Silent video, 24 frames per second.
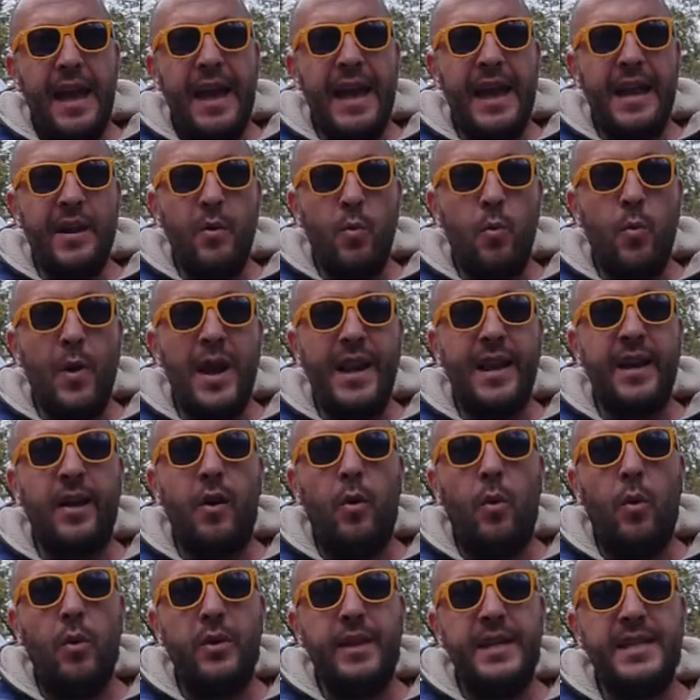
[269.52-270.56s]
and whether
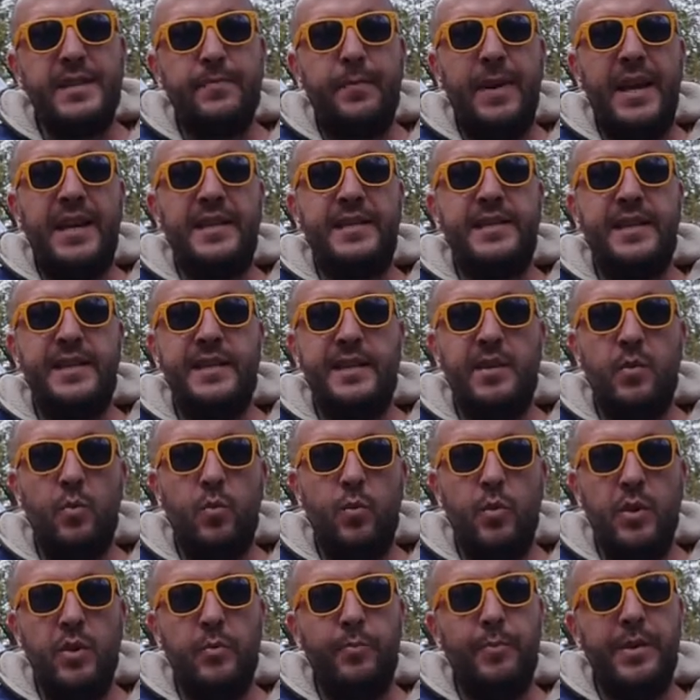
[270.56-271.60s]
all the spaces
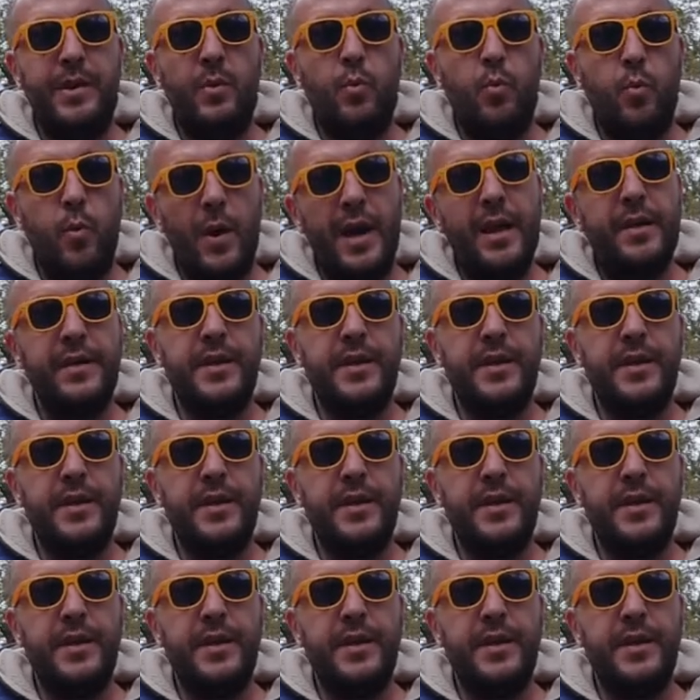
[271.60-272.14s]
will be well